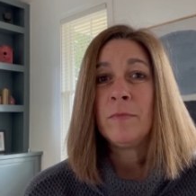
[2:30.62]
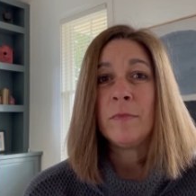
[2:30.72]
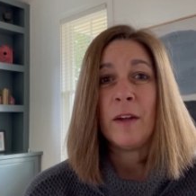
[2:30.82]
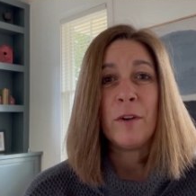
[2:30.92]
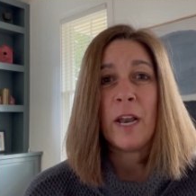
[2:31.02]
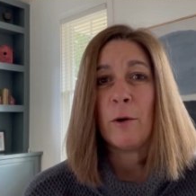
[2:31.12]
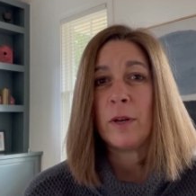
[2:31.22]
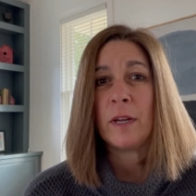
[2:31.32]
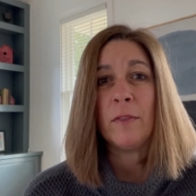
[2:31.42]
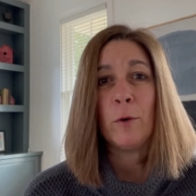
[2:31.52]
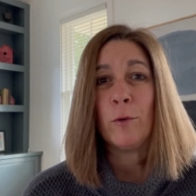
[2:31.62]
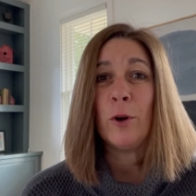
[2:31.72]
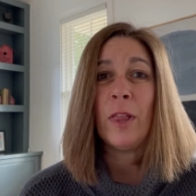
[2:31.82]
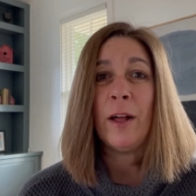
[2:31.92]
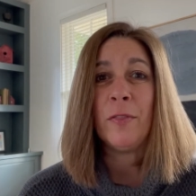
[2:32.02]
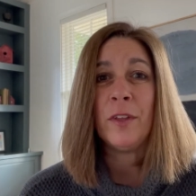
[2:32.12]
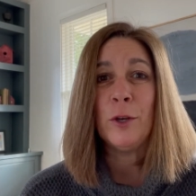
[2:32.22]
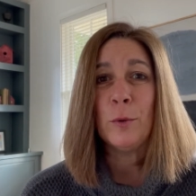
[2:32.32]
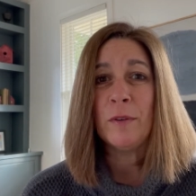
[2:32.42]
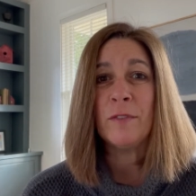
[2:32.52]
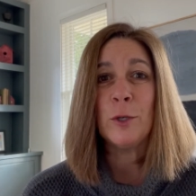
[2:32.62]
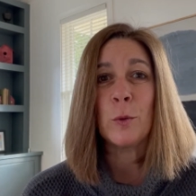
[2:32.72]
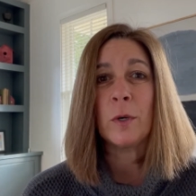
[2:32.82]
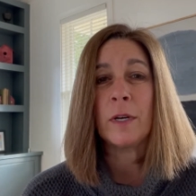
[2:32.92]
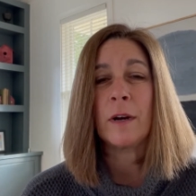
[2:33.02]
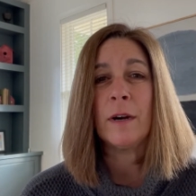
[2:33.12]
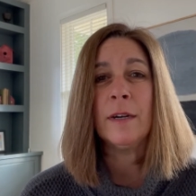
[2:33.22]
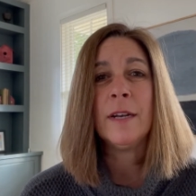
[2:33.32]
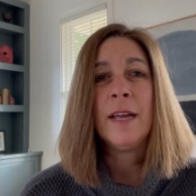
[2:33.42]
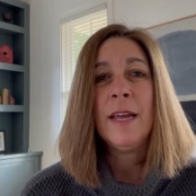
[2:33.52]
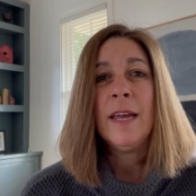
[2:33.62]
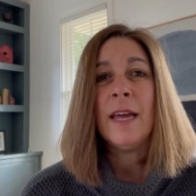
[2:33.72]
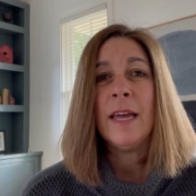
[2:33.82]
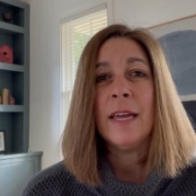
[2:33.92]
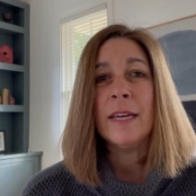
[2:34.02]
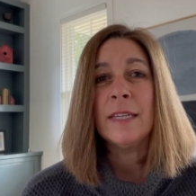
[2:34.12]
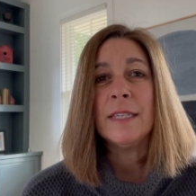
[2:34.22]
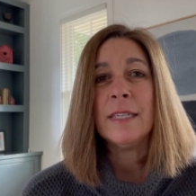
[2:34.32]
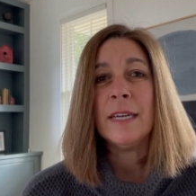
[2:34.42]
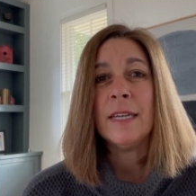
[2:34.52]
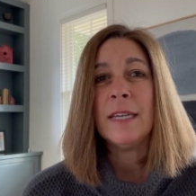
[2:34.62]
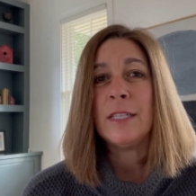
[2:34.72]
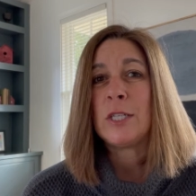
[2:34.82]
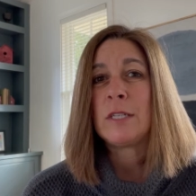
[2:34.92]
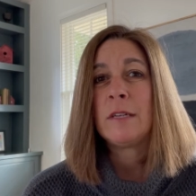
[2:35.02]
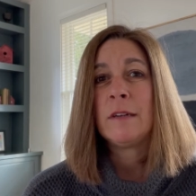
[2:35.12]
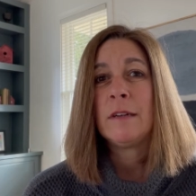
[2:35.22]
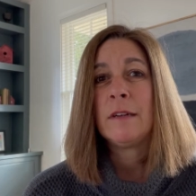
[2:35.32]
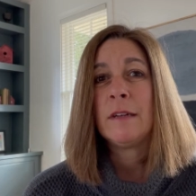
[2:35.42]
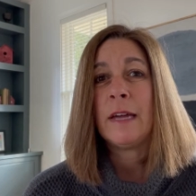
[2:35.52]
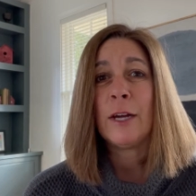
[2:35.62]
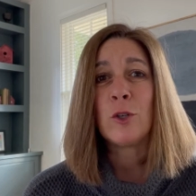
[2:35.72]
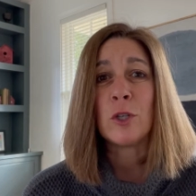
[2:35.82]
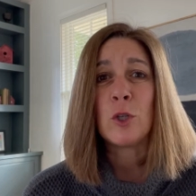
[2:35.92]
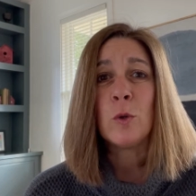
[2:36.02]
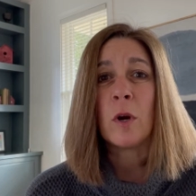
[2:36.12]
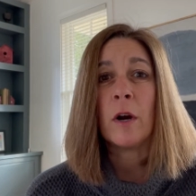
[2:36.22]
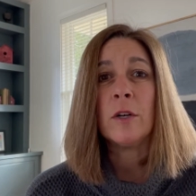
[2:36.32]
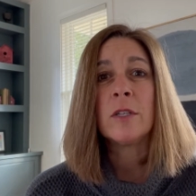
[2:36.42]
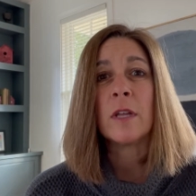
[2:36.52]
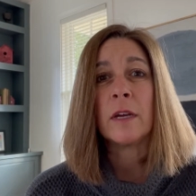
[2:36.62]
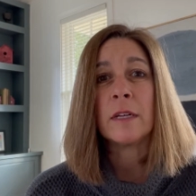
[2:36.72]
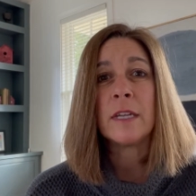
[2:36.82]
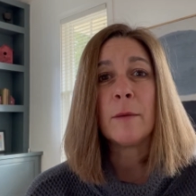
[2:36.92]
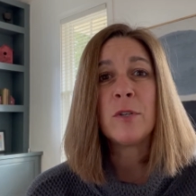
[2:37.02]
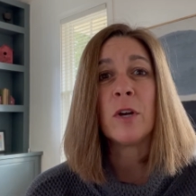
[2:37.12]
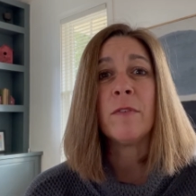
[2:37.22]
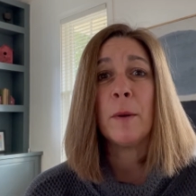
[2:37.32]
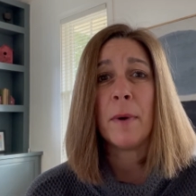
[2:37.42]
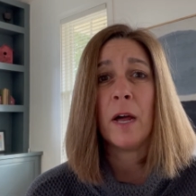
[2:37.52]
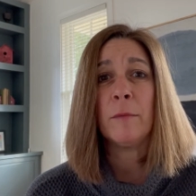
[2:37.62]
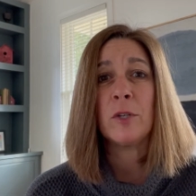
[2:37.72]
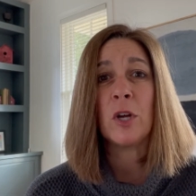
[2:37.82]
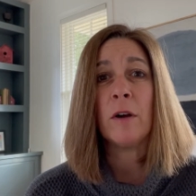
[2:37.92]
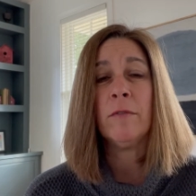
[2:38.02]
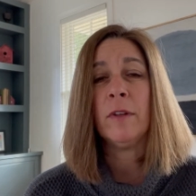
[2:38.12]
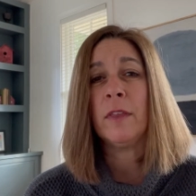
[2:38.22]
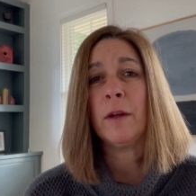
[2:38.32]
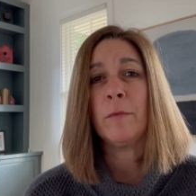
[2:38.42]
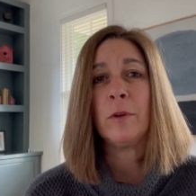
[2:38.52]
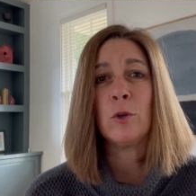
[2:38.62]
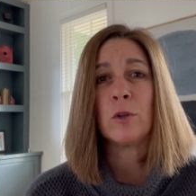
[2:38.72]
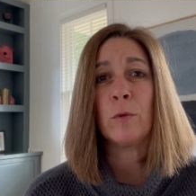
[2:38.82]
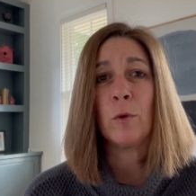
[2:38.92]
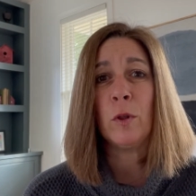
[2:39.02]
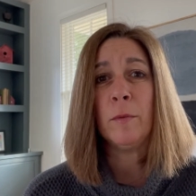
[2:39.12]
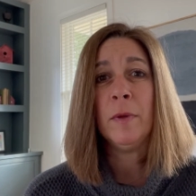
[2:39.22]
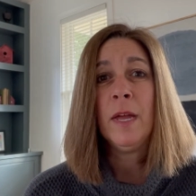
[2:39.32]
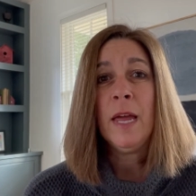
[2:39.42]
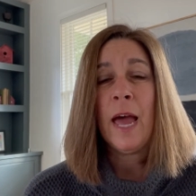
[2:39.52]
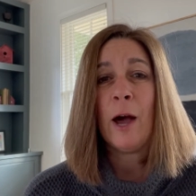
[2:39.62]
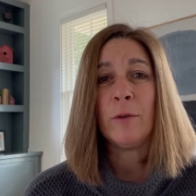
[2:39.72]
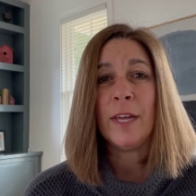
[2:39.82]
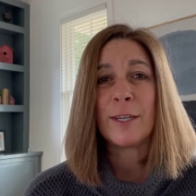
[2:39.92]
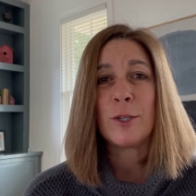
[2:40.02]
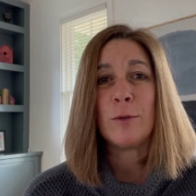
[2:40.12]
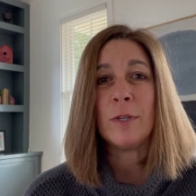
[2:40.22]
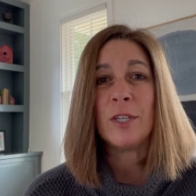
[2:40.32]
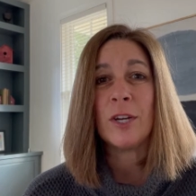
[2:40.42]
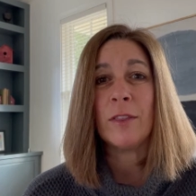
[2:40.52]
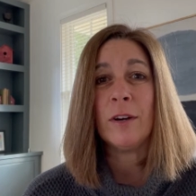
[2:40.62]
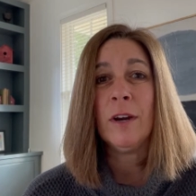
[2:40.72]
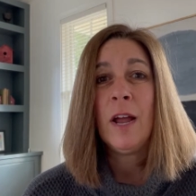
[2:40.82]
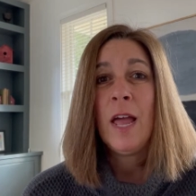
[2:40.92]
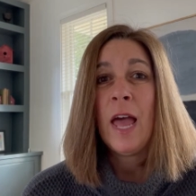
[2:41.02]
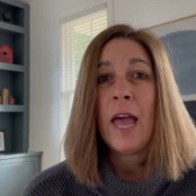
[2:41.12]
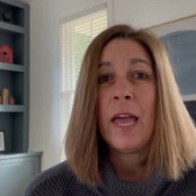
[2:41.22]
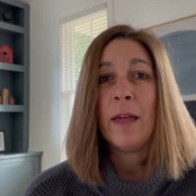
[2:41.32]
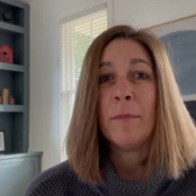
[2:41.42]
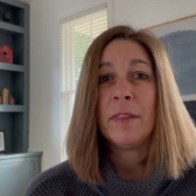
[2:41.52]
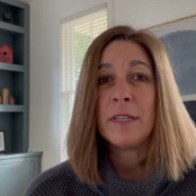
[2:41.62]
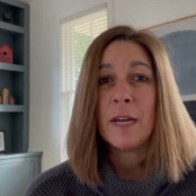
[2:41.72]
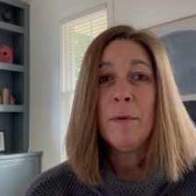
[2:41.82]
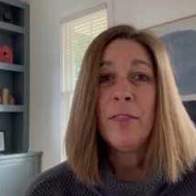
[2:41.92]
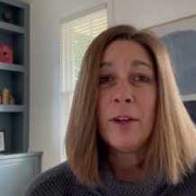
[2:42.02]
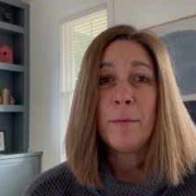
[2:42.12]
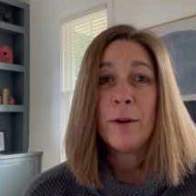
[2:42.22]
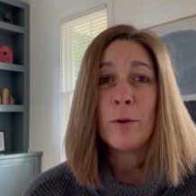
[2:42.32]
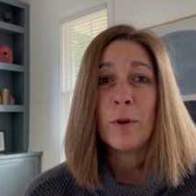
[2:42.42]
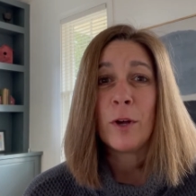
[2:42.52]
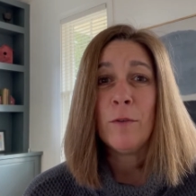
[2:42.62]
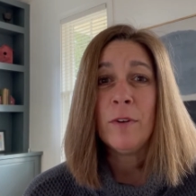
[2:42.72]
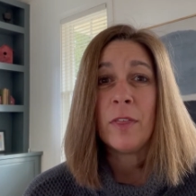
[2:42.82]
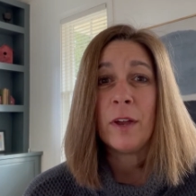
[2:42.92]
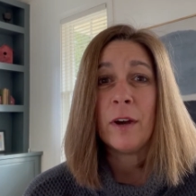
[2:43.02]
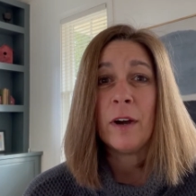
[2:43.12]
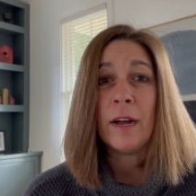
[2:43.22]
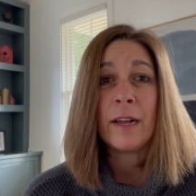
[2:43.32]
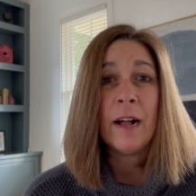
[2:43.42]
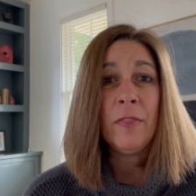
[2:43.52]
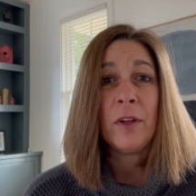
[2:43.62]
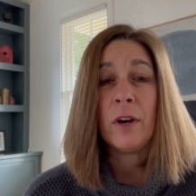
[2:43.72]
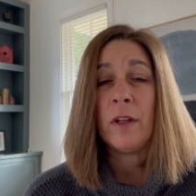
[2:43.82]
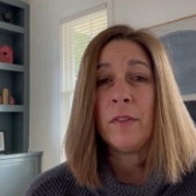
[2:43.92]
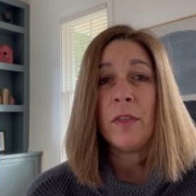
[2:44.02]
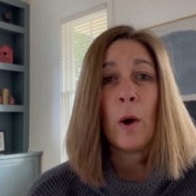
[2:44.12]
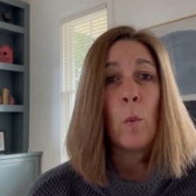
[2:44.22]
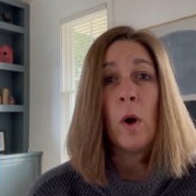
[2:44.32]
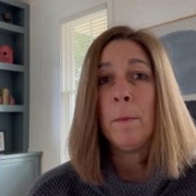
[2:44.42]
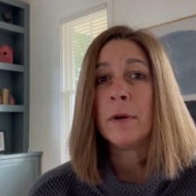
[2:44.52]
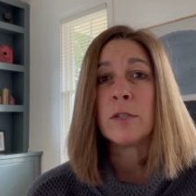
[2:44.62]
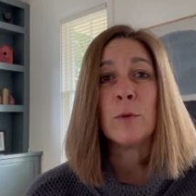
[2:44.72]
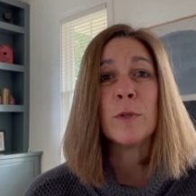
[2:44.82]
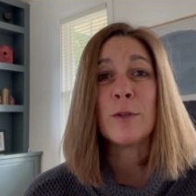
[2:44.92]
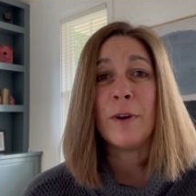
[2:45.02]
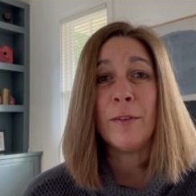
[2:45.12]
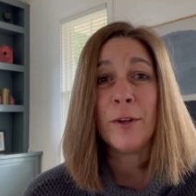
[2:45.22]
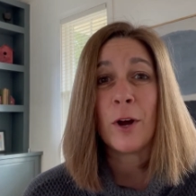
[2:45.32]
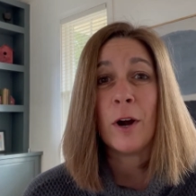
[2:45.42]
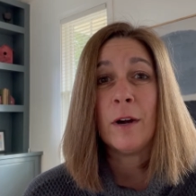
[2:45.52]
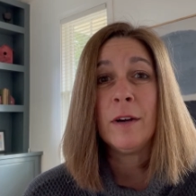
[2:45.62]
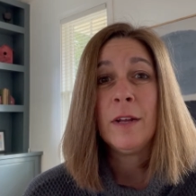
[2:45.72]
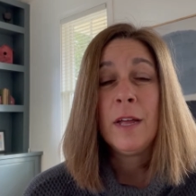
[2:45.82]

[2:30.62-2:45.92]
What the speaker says: every now and again, they'll roll out the new inventory cart, and it's actually two carts, like a top shelf and a bottom shelf, and they usually roll them out next to each other. And by the time I thought about going over there, I got there and not one person was around the cart,